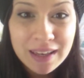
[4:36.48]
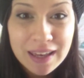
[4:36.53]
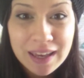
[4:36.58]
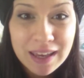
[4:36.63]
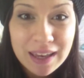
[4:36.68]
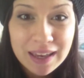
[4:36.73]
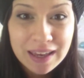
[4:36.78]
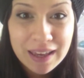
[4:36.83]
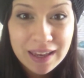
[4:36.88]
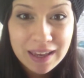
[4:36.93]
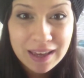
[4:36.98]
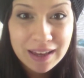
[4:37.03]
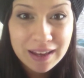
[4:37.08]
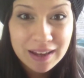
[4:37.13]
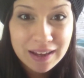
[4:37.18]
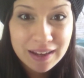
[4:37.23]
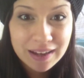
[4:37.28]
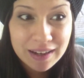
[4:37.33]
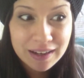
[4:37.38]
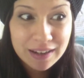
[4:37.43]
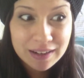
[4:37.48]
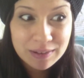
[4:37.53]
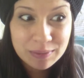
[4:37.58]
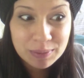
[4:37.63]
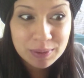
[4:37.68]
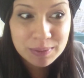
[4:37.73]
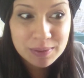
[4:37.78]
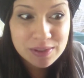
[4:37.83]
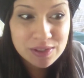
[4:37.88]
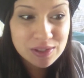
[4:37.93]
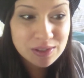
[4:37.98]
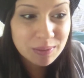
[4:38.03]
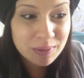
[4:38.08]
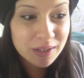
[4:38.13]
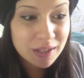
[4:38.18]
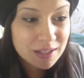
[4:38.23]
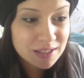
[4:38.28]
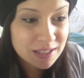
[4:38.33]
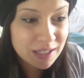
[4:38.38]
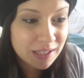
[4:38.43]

And we will see what else